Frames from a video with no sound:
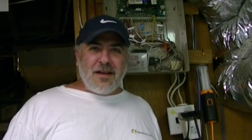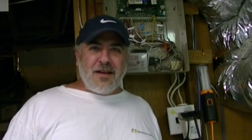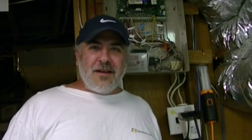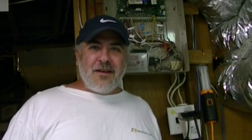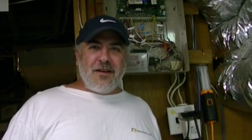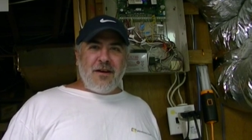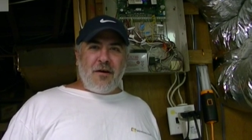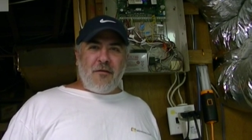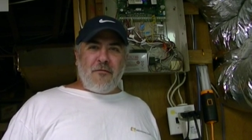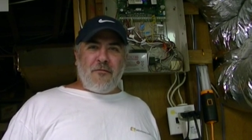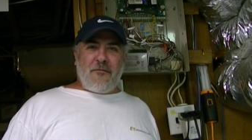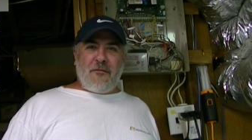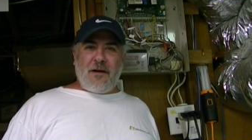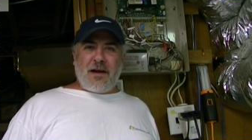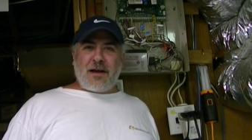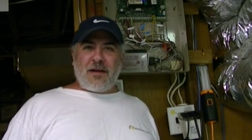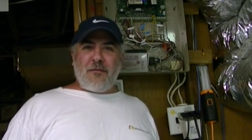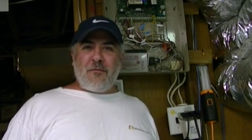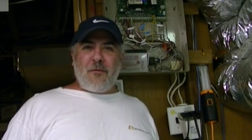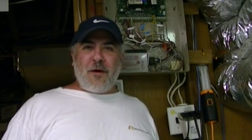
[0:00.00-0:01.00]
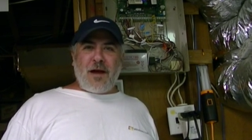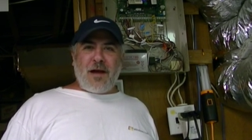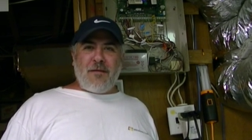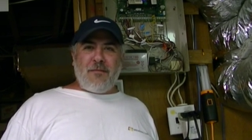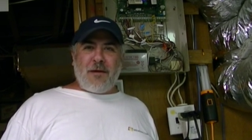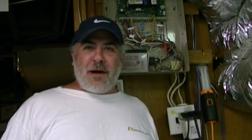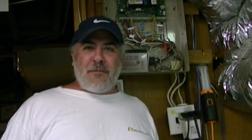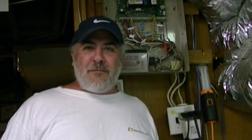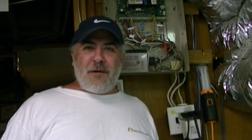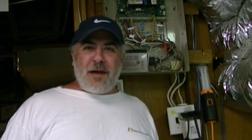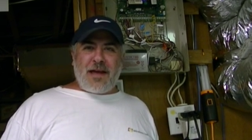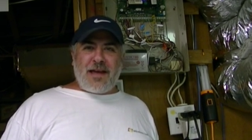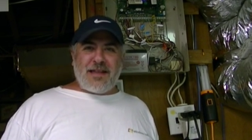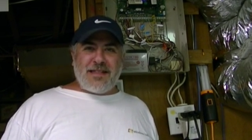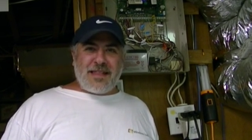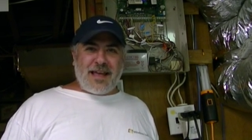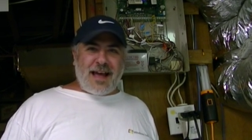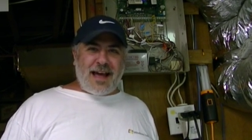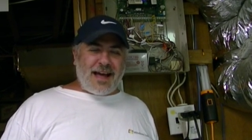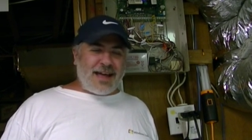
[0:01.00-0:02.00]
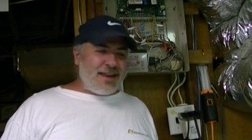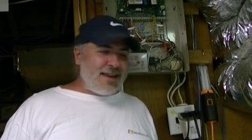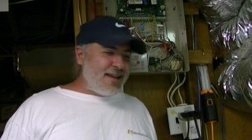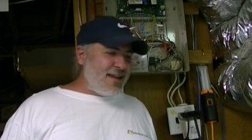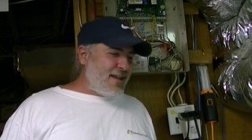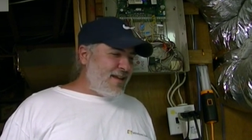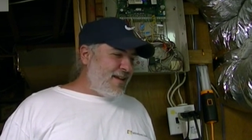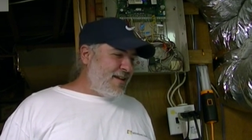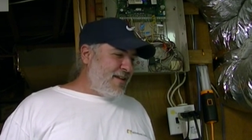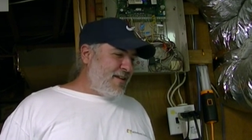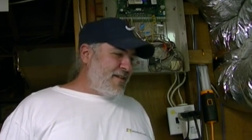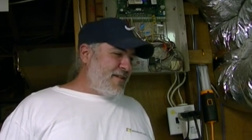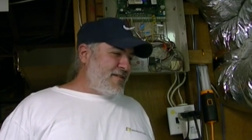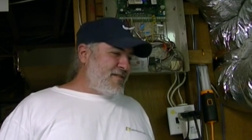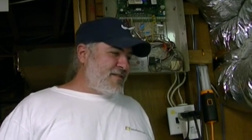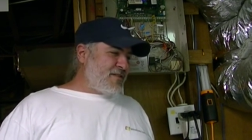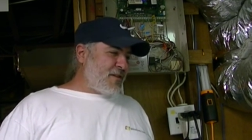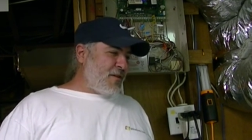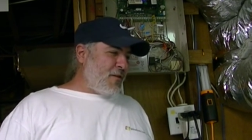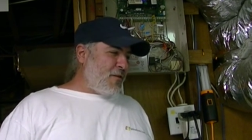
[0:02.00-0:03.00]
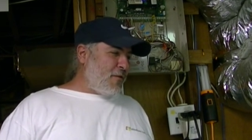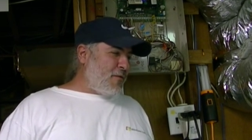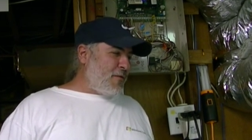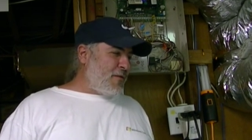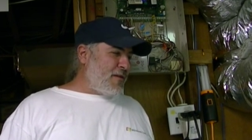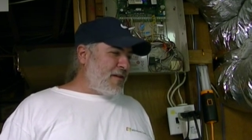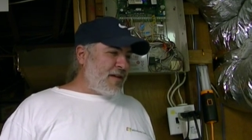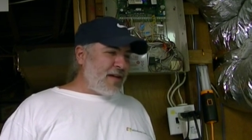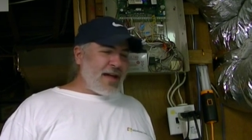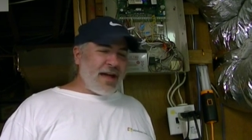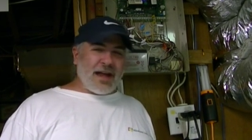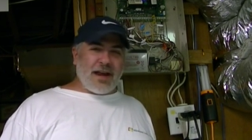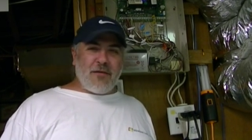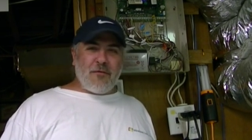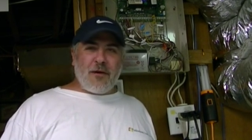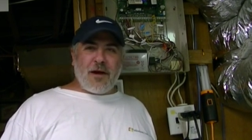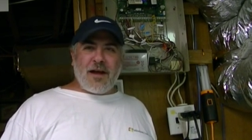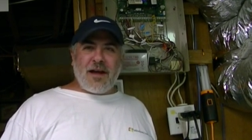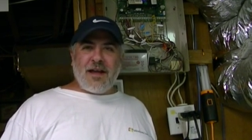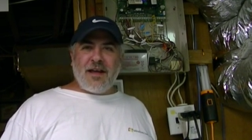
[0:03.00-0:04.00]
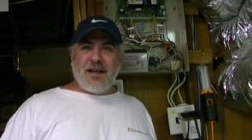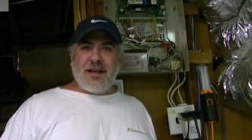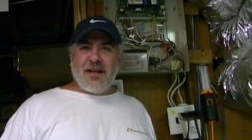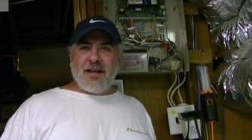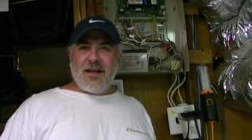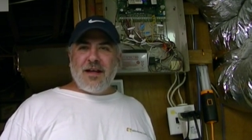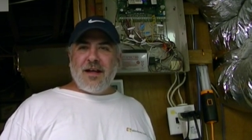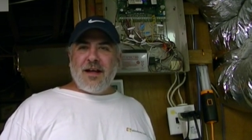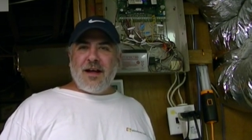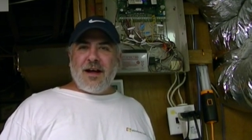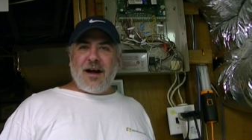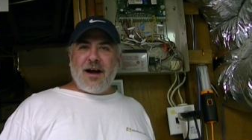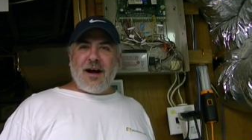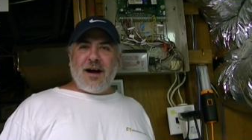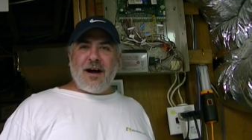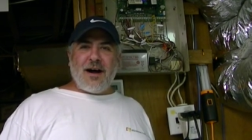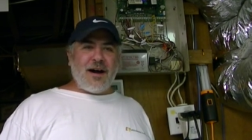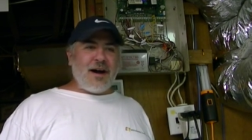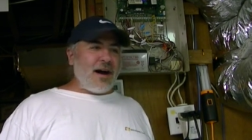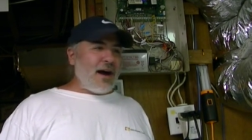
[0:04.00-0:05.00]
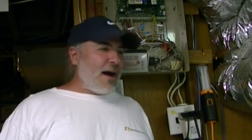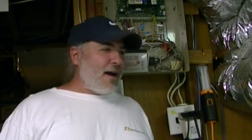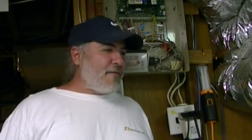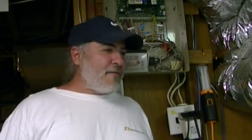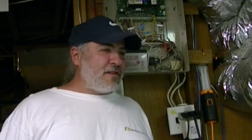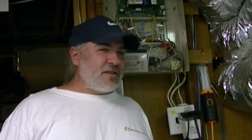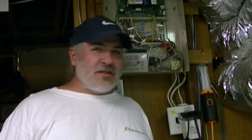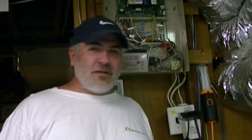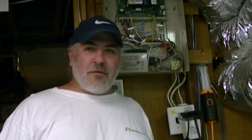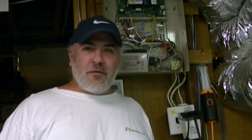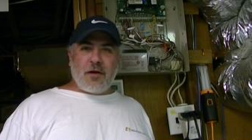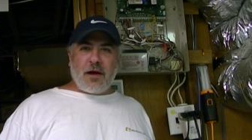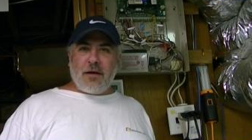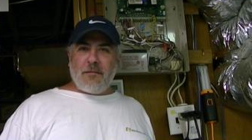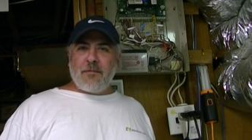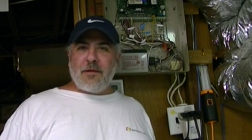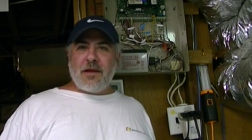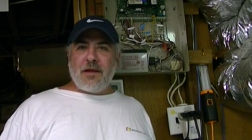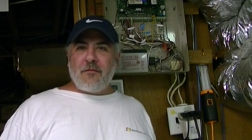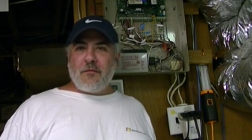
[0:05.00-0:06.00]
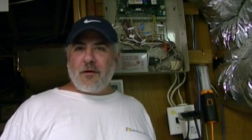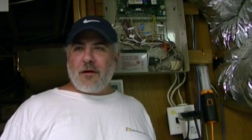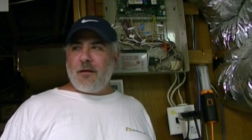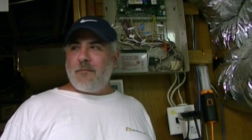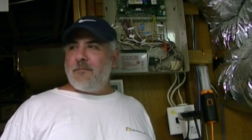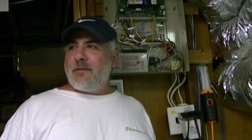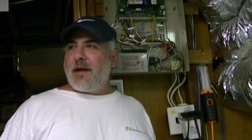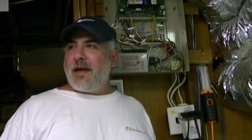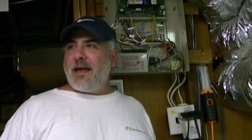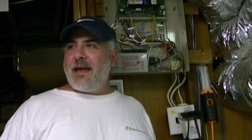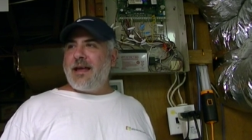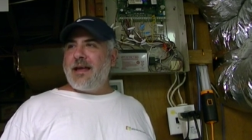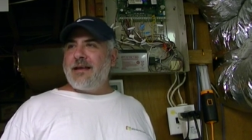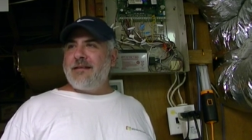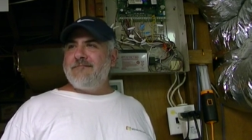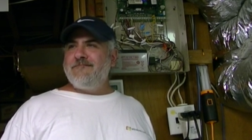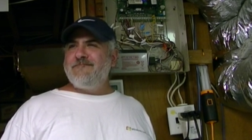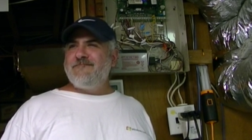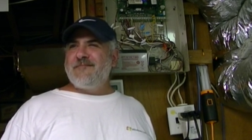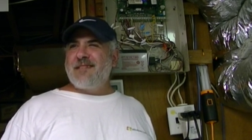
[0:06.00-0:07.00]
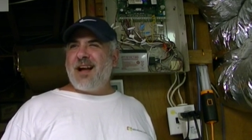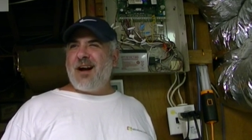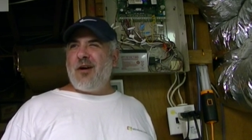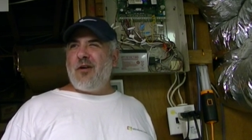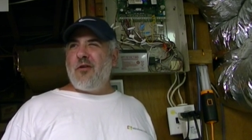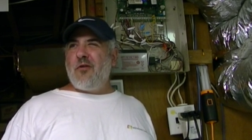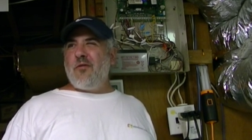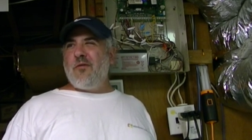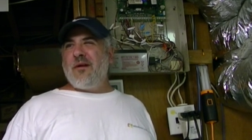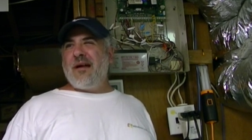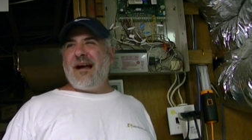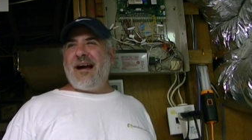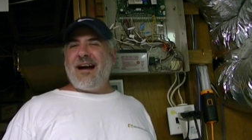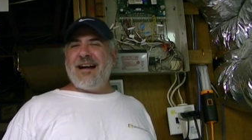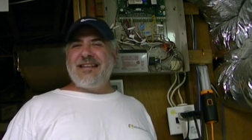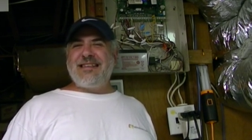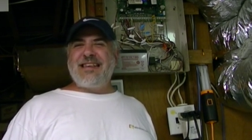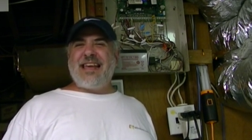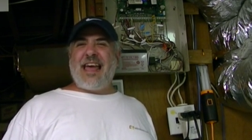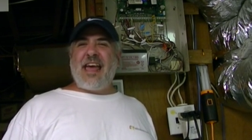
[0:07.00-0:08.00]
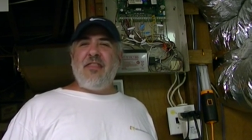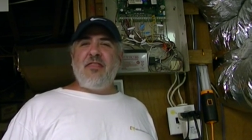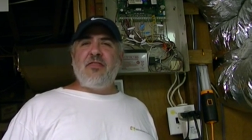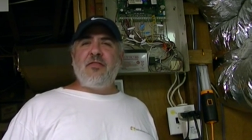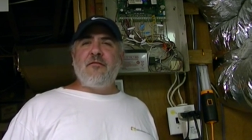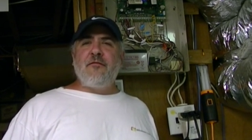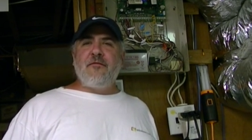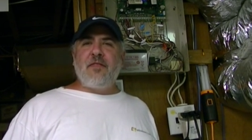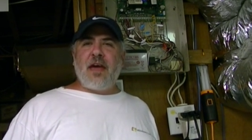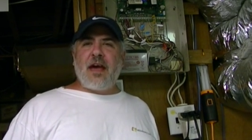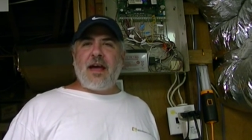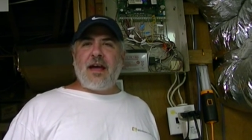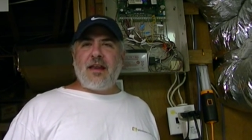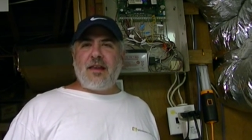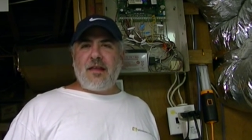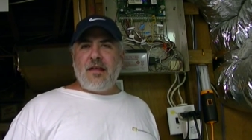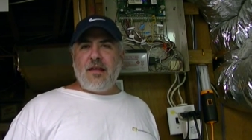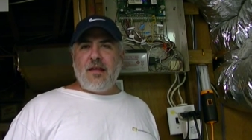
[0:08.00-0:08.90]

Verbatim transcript: No fucking way am I paying that. So, anyway, I have this new company where I'm paying, oh, 1/10 of that?